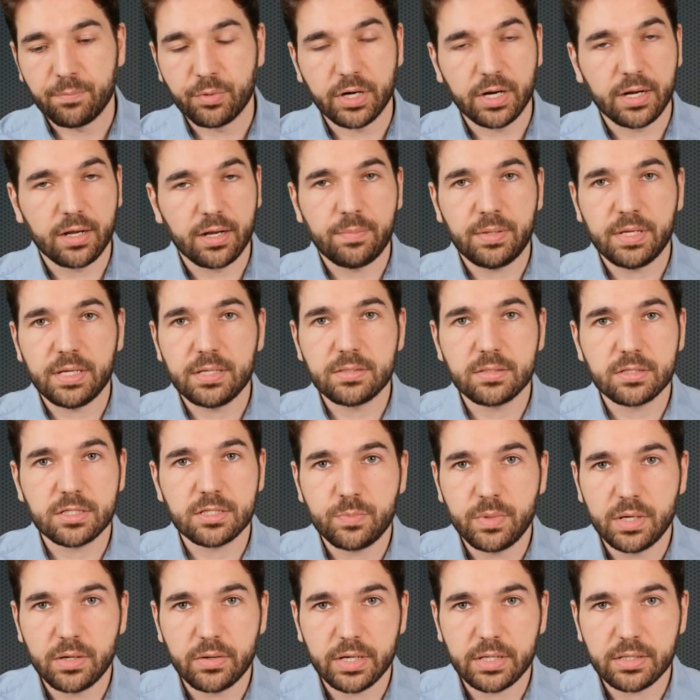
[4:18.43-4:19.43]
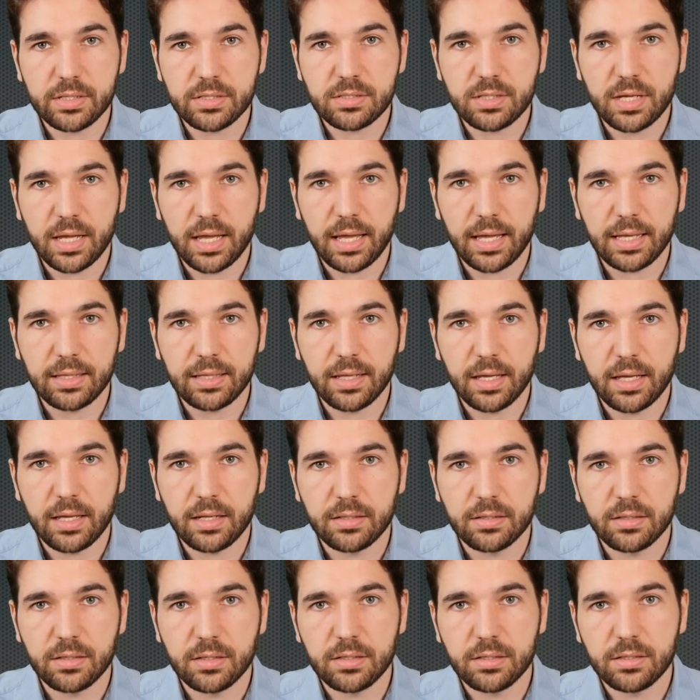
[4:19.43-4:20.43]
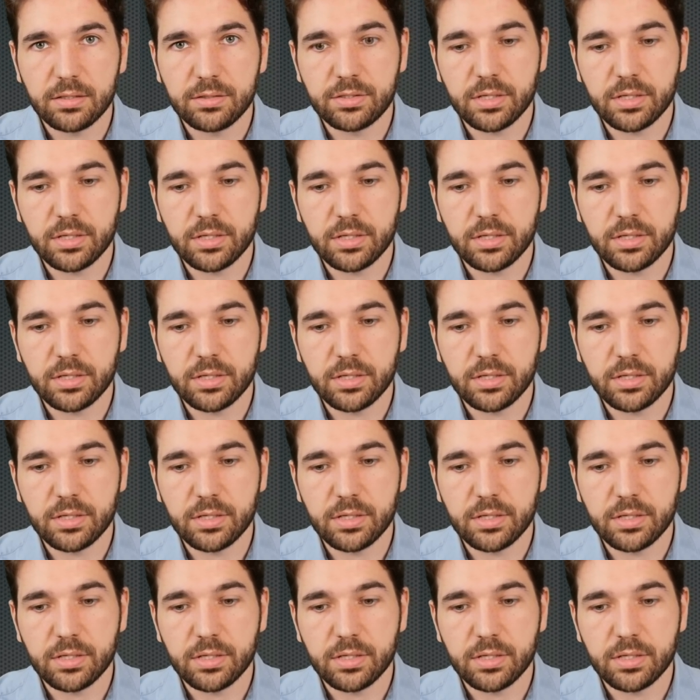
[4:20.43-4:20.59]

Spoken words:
bringing up his experience, and then